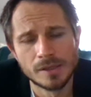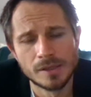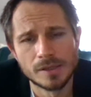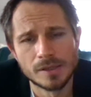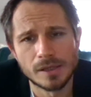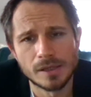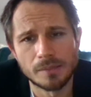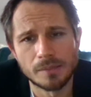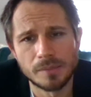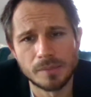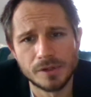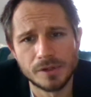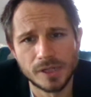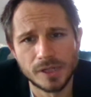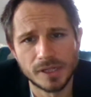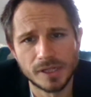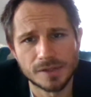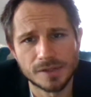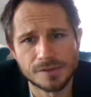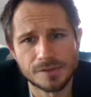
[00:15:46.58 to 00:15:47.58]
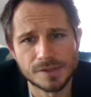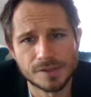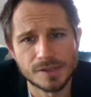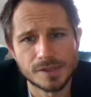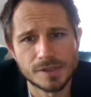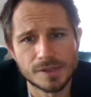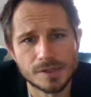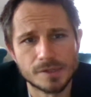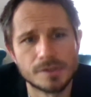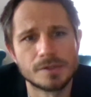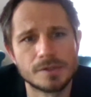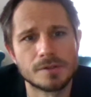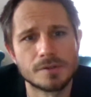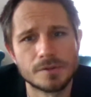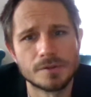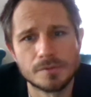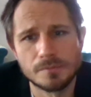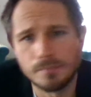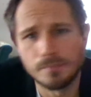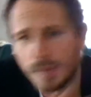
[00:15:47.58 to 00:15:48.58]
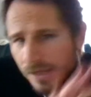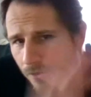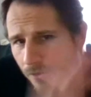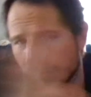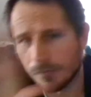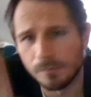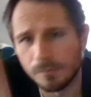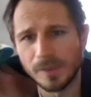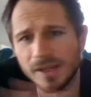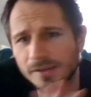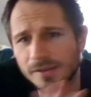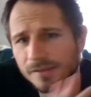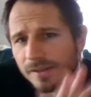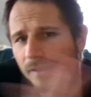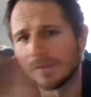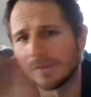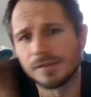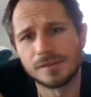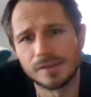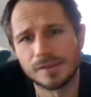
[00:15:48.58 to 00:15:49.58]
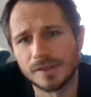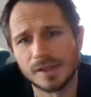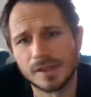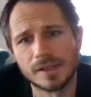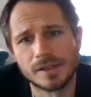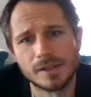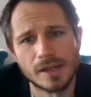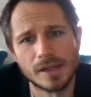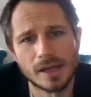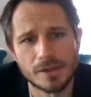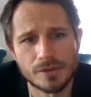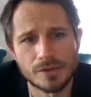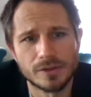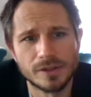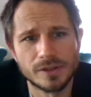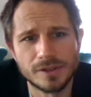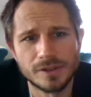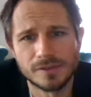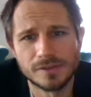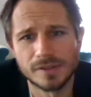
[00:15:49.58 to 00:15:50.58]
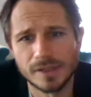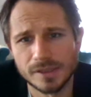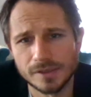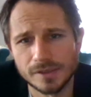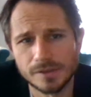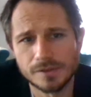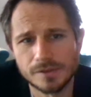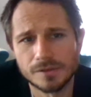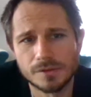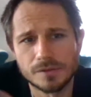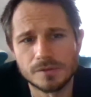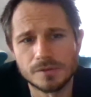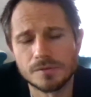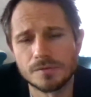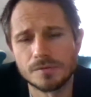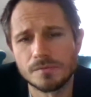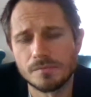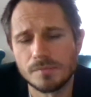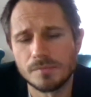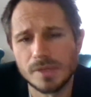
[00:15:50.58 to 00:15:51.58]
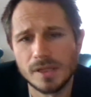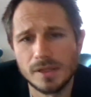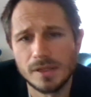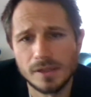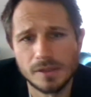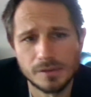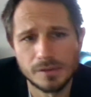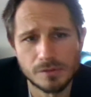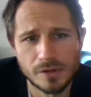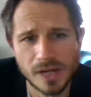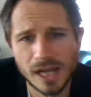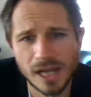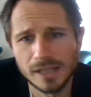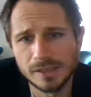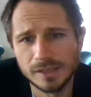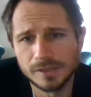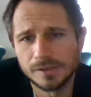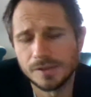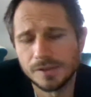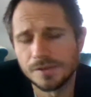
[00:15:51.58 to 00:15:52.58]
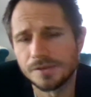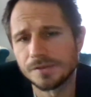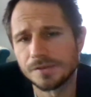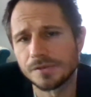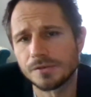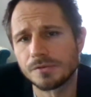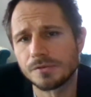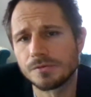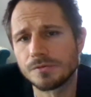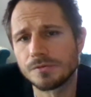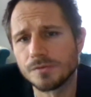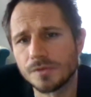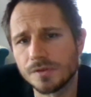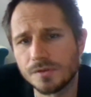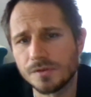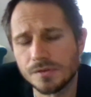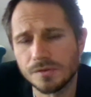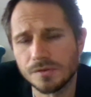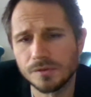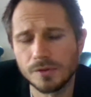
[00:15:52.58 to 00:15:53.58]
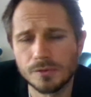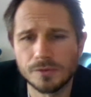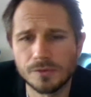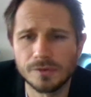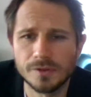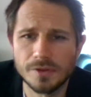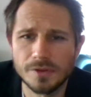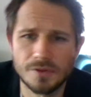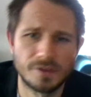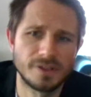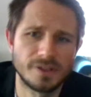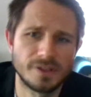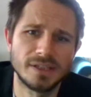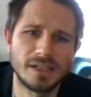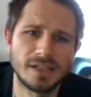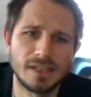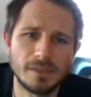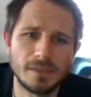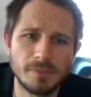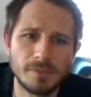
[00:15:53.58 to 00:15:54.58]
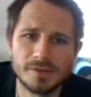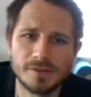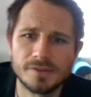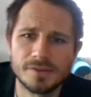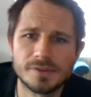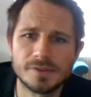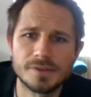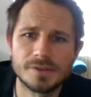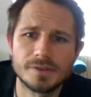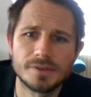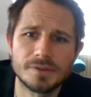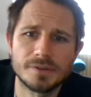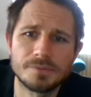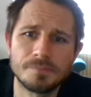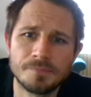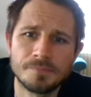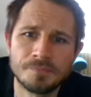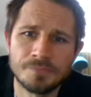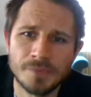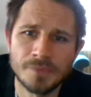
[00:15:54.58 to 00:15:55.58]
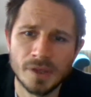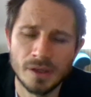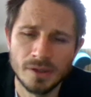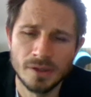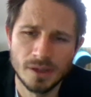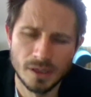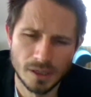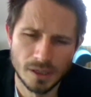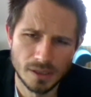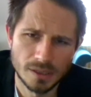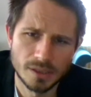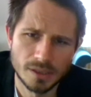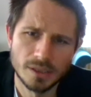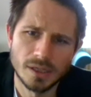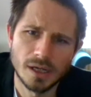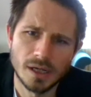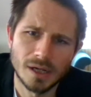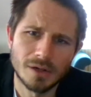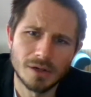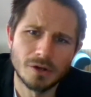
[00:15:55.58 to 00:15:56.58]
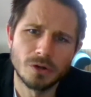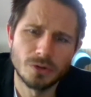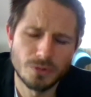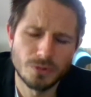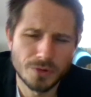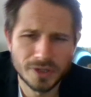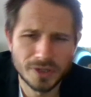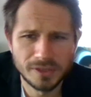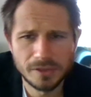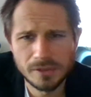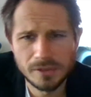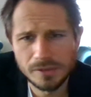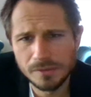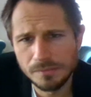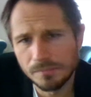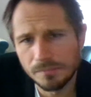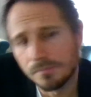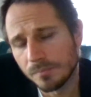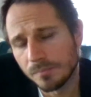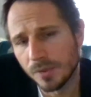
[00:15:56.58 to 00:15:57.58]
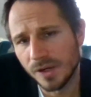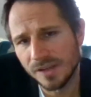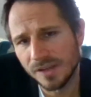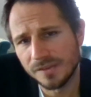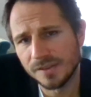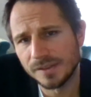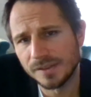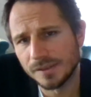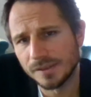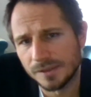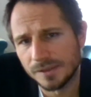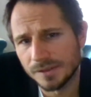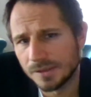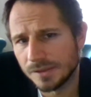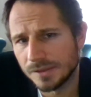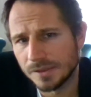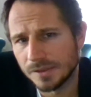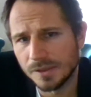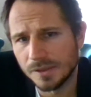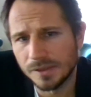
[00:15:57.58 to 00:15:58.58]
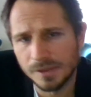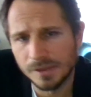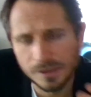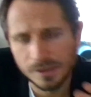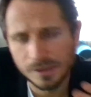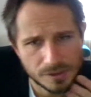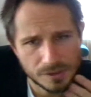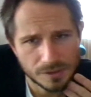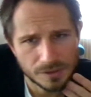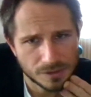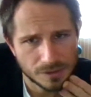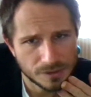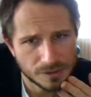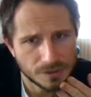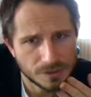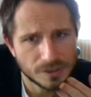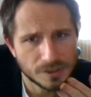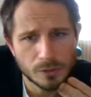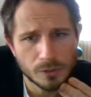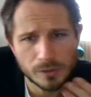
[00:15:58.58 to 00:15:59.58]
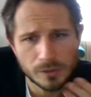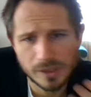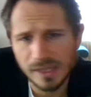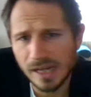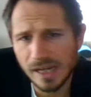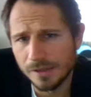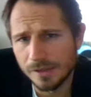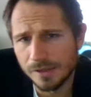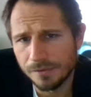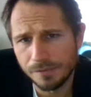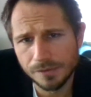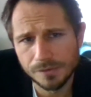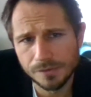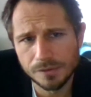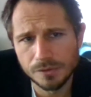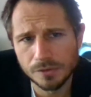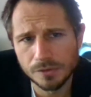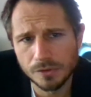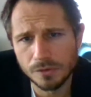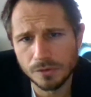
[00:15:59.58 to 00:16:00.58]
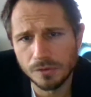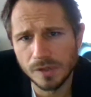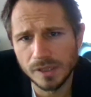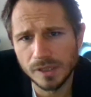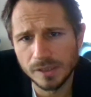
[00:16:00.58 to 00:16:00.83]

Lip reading: appearing as a bunch of pixels. Actually it's not me in reality, so those digital elements are already present in our lives, and